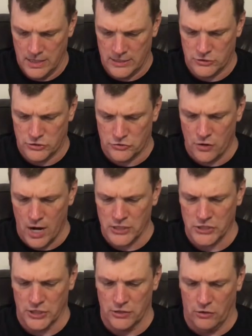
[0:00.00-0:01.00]

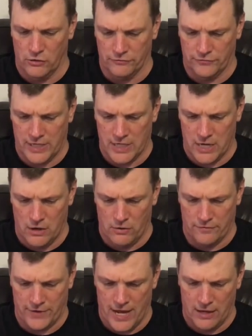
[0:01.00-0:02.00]
instructional
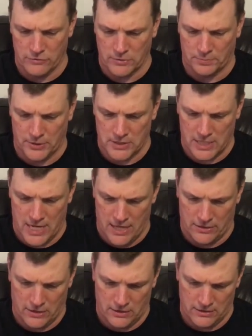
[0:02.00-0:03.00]
video of how to put together.